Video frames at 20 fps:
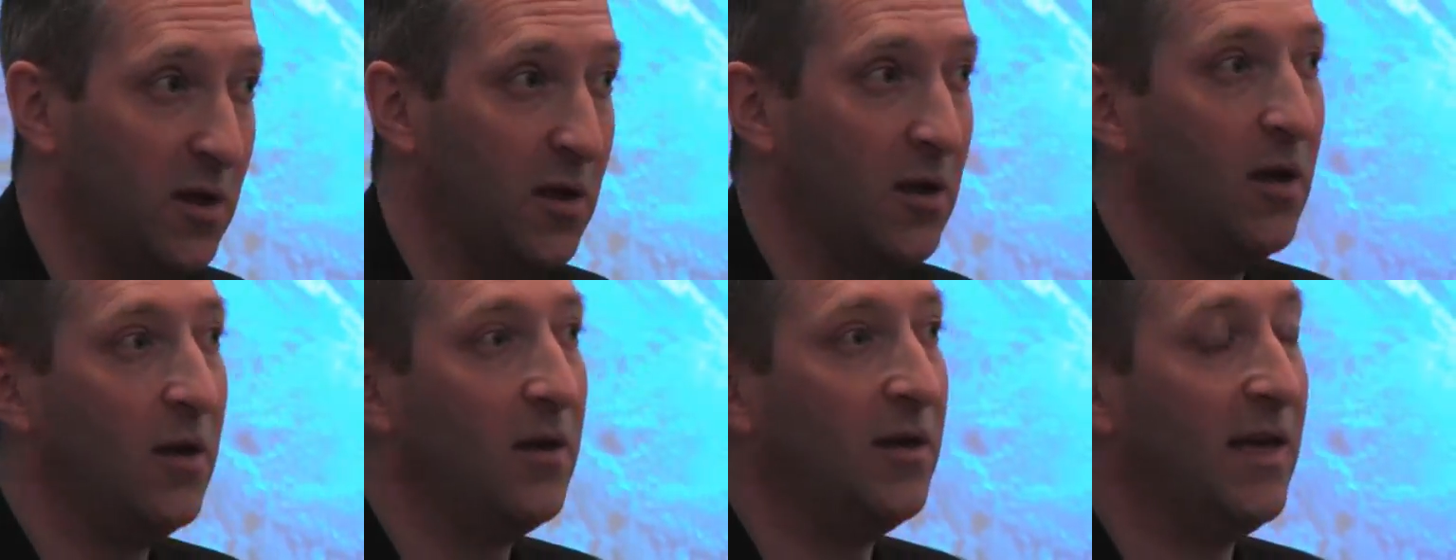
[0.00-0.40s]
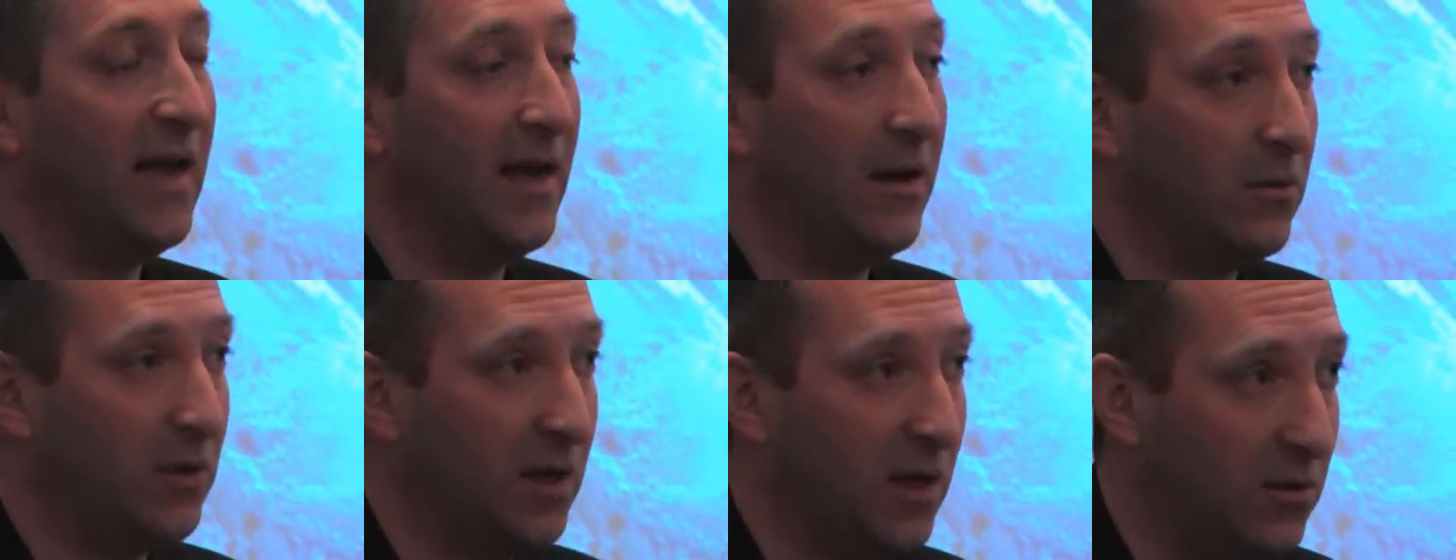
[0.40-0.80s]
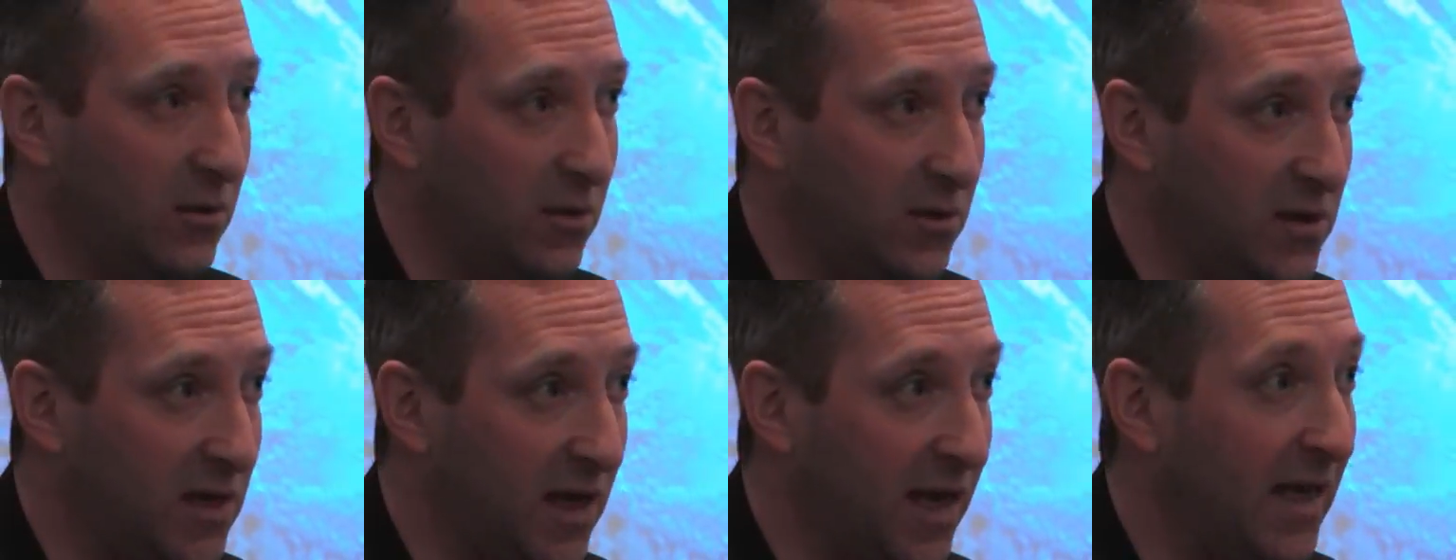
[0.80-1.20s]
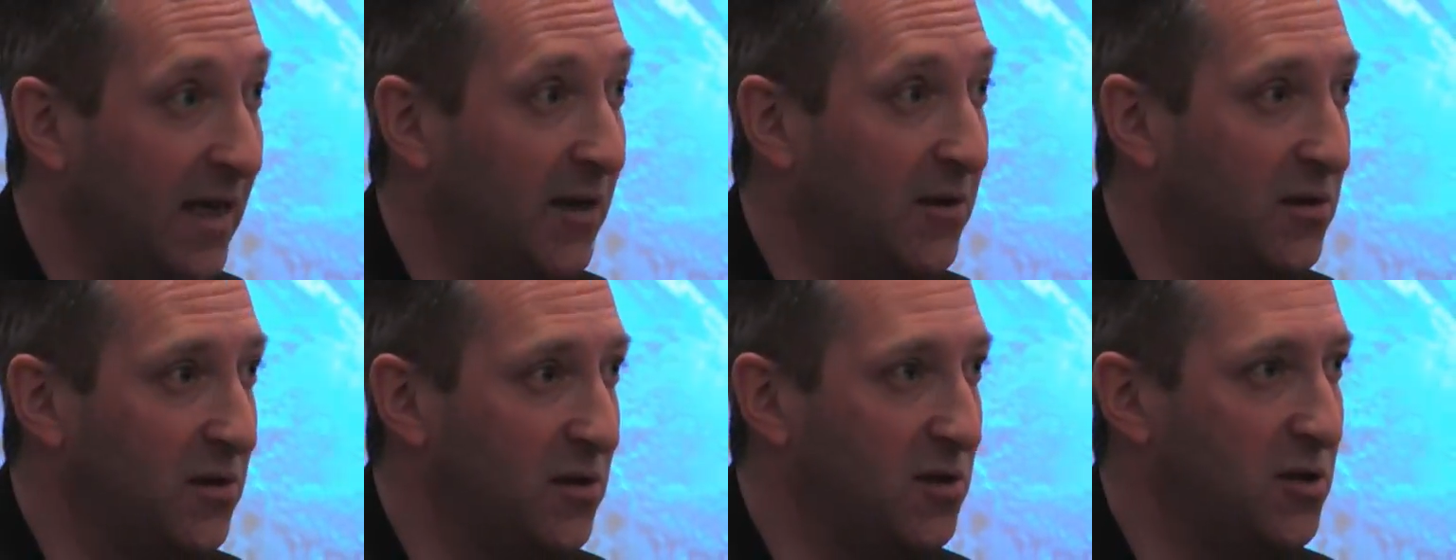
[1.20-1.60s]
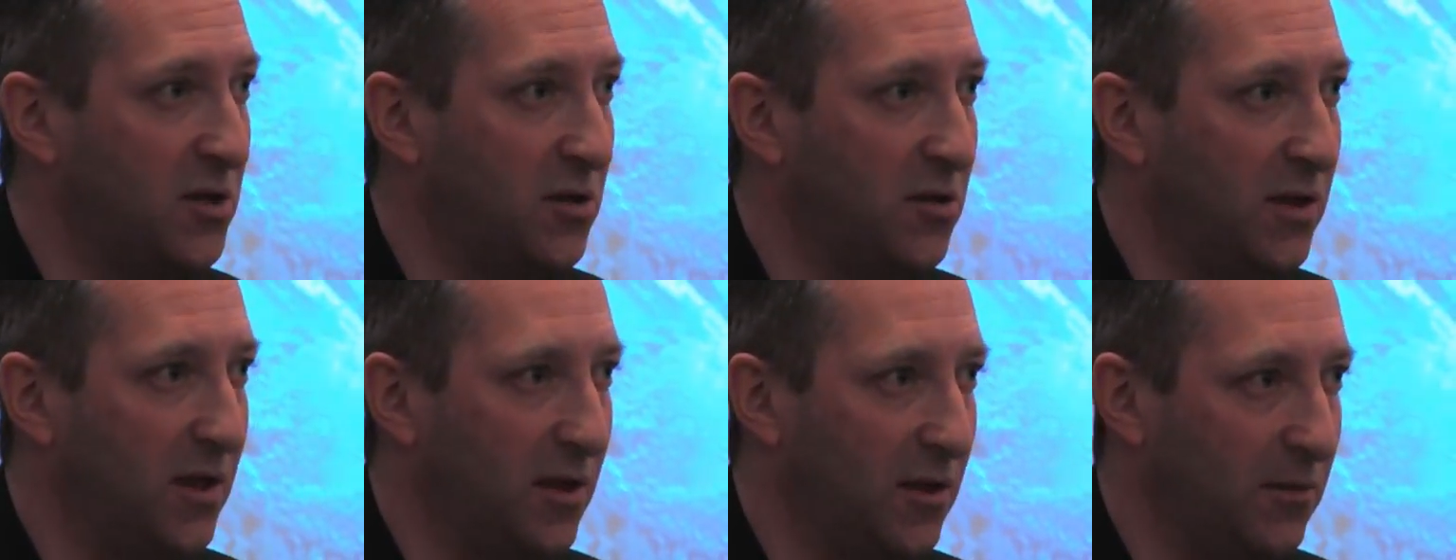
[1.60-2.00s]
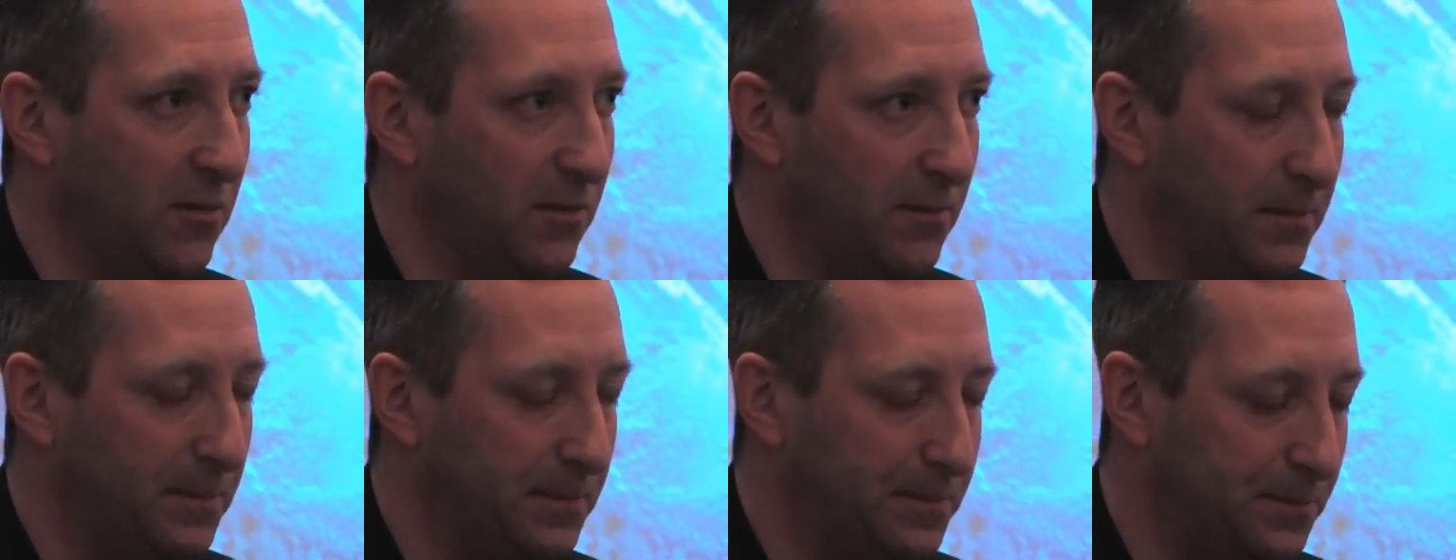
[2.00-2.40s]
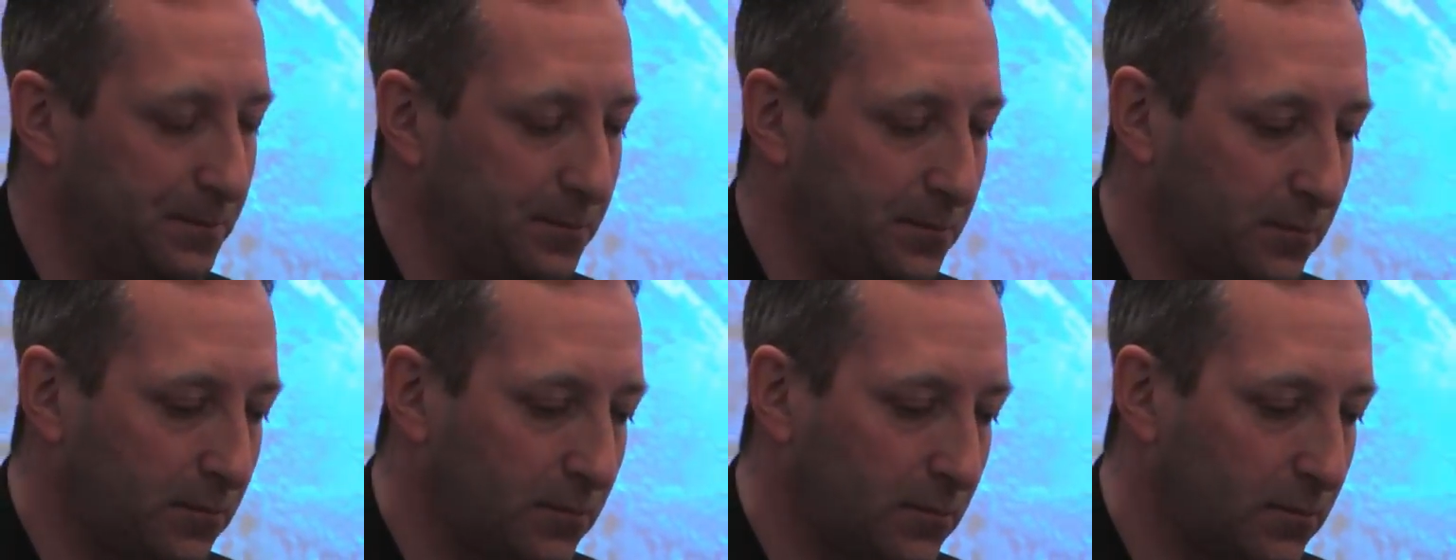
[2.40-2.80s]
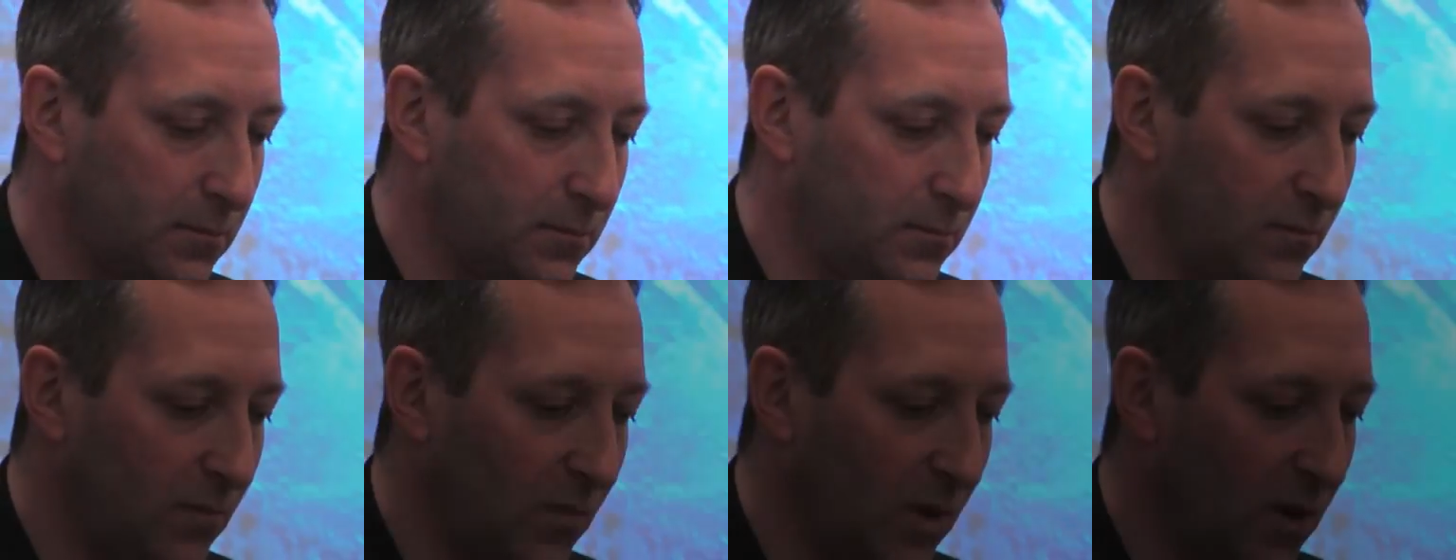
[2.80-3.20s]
companies to add the Rolls Royce of surfaces to their